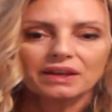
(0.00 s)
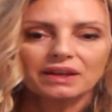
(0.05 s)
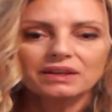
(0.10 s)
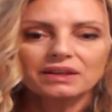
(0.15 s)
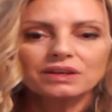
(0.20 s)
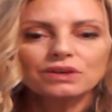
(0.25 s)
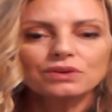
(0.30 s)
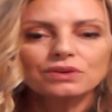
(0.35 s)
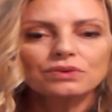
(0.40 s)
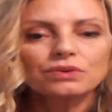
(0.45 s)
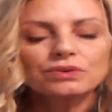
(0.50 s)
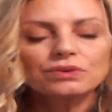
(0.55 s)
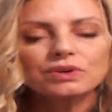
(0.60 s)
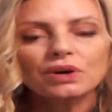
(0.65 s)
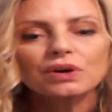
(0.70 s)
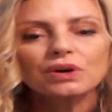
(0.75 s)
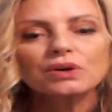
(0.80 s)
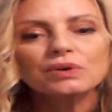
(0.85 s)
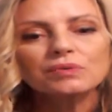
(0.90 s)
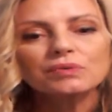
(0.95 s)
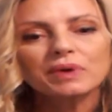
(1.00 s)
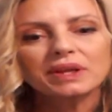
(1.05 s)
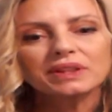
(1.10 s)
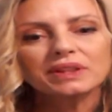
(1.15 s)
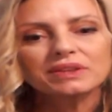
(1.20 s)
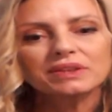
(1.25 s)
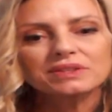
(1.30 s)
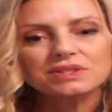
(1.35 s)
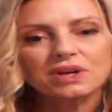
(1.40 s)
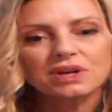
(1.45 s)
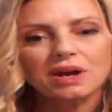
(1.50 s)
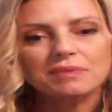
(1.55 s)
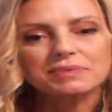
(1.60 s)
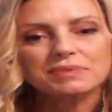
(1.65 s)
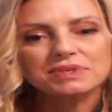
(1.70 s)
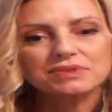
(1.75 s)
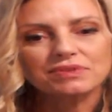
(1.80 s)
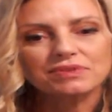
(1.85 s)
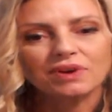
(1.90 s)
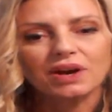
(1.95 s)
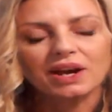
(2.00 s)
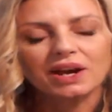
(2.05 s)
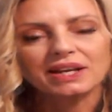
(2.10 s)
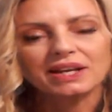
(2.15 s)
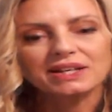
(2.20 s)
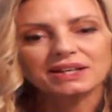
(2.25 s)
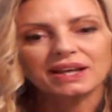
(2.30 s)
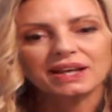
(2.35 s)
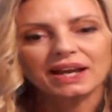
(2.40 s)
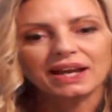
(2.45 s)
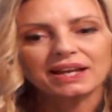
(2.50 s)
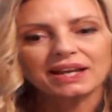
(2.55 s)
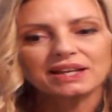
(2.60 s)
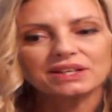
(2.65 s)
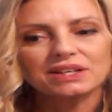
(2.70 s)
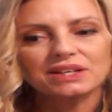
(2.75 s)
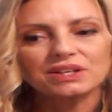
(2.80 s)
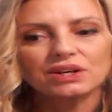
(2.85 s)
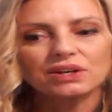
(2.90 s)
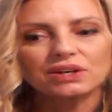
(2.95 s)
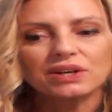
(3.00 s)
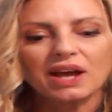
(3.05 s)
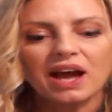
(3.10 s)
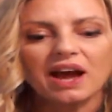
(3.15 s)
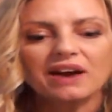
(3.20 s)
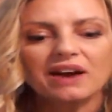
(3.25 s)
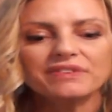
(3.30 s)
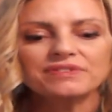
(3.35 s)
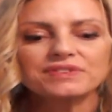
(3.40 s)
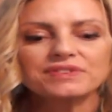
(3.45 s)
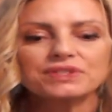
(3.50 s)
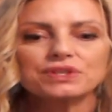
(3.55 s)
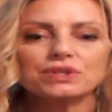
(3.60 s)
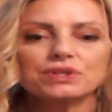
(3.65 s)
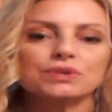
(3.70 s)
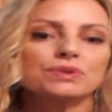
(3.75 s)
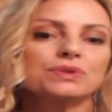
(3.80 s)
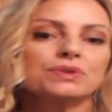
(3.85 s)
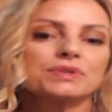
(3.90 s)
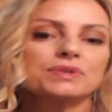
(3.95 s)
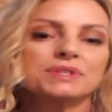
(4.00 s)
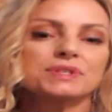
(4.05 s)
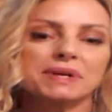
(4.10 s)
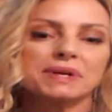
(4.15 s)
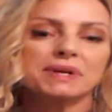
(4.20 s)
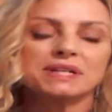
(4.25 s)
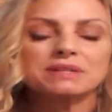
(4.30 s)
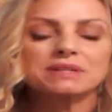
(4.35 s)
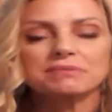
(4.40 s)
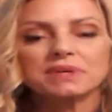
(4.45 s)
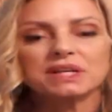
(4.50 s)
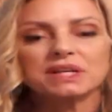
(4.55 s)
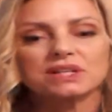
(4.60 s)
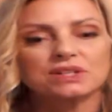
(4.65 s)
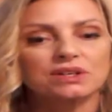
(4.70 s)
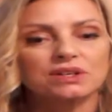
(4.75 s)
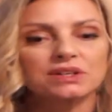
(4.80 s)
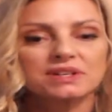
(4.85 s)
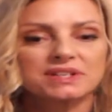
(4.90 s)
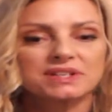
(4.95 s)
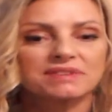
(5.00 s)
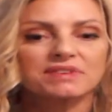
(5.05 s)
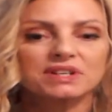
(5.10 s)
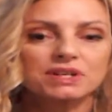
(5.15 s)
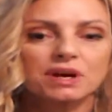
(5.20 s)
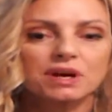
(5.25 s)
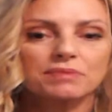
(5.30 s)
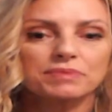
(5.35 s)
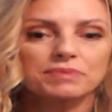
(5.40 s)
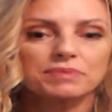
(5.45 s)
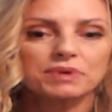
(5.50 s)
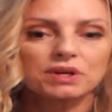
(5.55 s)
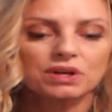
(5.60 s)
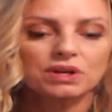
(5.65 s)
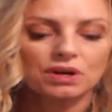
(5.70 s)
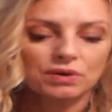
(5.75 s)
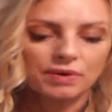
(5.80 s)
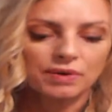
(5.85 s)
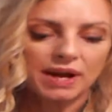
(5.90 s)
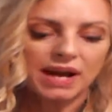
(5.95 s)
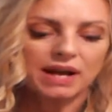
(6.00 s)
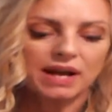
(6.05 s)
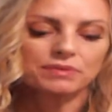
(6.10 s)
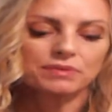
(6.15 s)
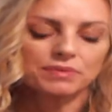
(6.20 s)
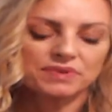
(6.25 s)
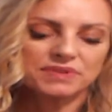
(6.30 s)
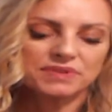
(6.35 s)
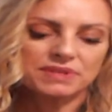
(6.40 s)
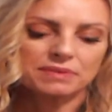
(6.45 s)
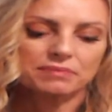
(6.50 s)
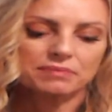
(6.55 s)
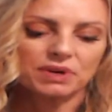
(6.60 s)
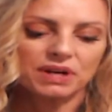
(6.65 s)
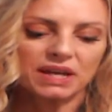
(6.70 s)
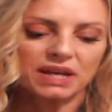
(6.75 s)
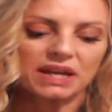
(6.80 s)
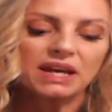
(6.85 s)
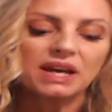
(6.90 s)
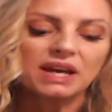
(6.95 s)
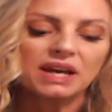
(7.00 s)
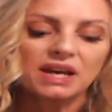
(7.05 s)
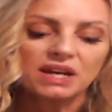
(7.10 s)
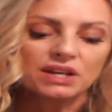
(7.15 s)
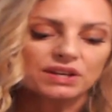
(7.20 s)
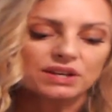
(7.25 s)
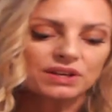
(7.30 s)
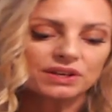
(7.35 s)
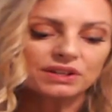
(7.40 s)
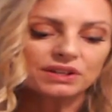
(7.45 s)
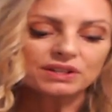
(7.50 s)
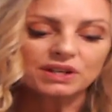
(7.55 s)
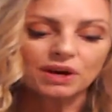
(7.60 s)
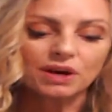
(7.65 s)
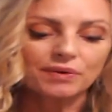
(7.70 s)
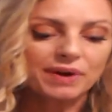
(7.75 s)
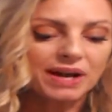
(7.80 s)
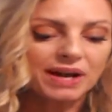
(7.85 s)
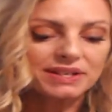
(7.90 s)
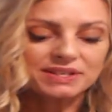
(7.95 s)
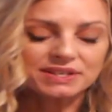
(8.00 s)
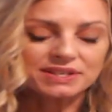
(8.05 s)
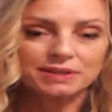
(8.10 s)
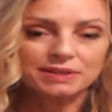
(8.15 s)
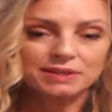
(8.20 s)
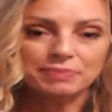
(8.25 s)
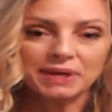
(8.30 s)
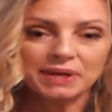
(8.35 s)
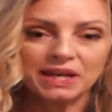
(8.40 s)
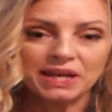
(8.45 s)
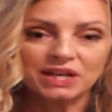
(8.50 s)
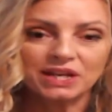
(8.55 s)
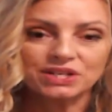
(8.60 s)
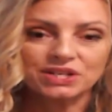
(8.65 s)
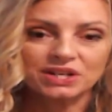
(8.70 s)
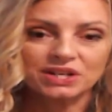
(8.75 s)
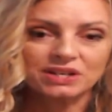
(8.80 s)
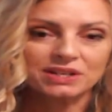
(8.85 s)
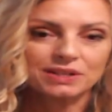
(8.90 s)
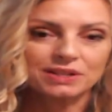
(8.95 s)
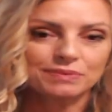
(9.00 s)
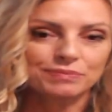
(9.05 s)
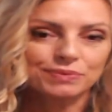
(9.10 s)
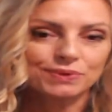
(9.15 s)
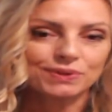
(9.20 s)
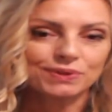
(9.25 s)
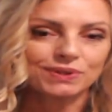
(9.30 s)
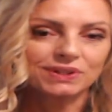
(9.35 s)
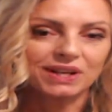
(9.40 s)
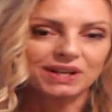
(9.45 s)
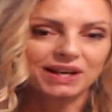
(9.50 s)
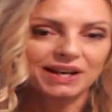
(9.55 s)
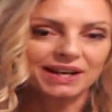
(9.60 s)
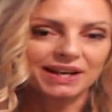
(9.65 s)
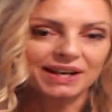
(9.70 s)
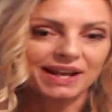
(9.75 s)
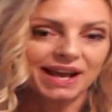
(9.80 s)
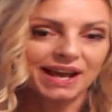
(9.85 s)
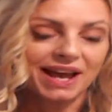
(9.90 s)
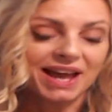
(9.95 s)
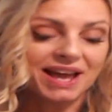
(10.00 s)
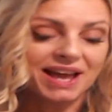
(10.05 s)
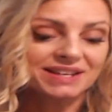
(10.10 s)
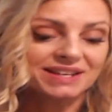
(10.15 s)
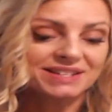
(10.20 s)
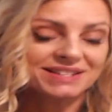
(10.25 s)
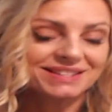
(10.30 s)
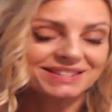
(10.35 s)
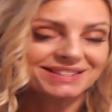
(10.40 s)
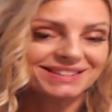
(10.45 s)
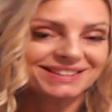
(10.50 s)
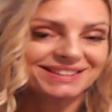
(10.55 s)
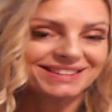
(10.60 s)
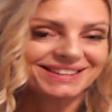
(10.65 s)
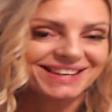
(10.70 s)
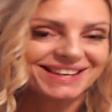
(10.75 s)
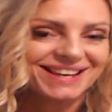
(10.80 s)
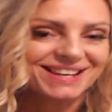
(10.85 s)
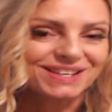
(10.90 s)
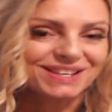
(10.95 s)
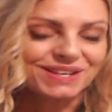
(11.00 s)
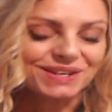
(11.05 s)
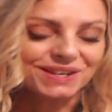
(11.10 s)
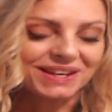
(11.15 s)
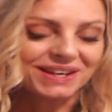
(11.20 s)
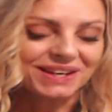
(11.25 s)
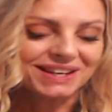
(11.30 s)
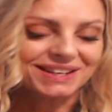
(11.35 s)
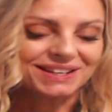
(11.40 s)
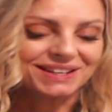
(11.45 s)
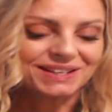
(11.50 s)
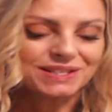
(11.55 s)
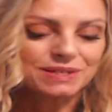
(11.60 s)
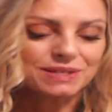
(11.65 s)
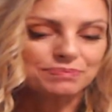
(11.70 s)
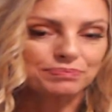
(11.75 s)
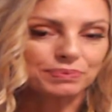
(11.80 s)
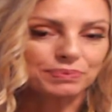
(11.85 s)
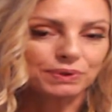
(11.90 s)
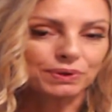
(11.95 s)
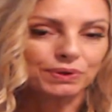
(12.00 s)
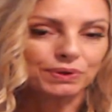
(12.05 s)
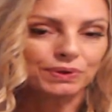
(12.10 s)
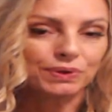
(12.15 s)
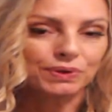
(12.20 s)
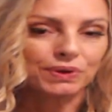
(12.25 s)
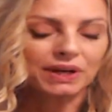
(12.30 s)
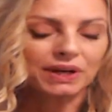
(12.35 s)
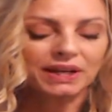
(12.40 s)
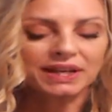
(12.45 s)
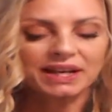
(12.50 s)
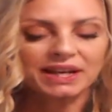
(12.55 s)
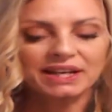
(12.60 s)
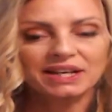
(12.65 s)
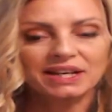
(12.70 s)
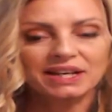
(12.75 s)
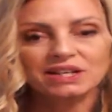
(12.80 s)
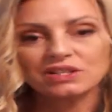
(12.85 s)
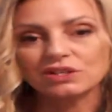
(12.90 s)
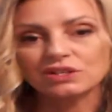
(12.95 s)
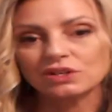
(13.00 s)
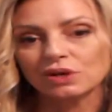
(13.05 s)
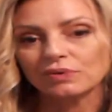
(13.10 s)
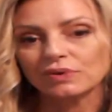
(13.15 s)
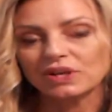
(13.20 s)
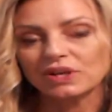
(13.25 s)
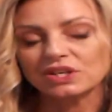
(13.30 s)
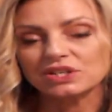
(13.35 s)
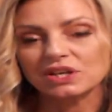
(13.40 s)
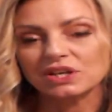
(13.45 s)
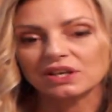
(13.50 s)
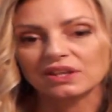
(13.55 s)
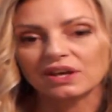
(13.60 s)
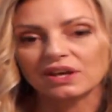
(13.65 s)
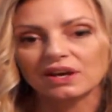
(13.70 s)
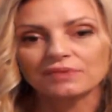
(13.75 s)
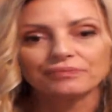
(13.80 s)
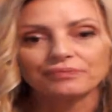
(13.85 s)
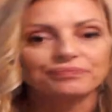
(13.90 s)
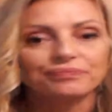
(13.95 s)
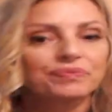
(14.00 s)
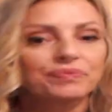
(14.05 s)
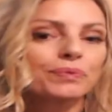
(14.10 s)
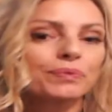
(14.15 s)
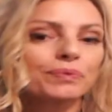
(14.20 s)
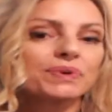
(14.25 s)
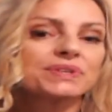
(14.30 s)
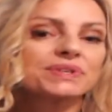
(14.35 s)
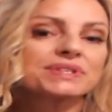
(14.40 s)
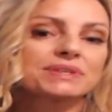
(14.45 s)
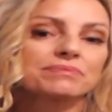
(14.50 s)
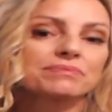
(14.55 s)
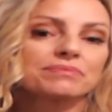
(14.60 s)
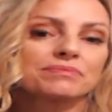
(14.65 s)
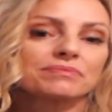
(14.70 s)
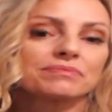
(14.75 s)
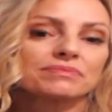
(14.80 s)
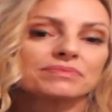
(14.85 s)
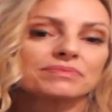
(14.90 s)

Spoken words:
you'll know when the time is right, okay? You don't have to spend $1 million every time you go out with somebody. You can go out to the beach under the moonlight, and you can explore getting to know each other with some